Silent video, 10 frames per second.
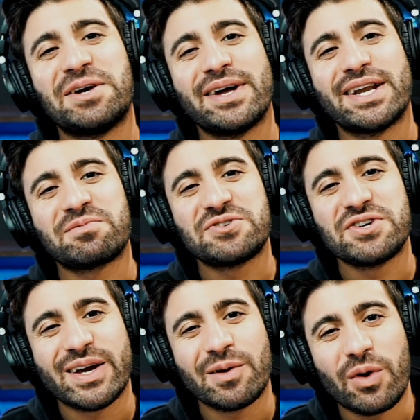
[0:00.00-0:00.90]
My name is
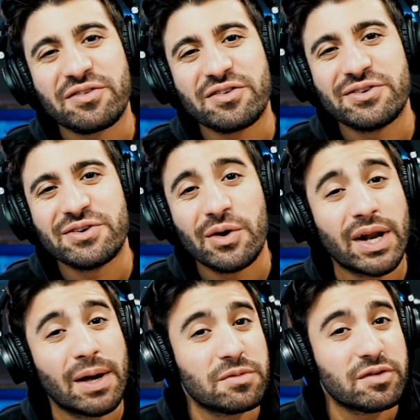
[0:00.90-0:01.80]
Jacob Restituto
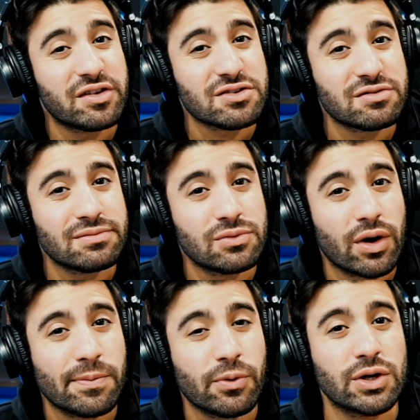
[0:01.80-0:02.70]
and I'm a musician from
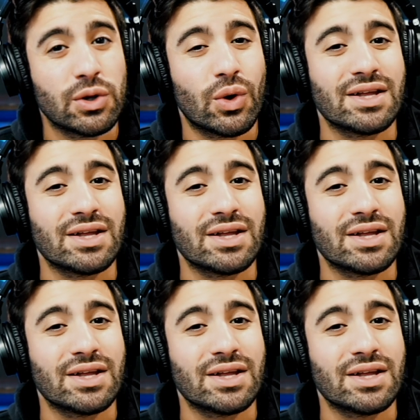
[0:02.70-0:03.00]
Northport, New York.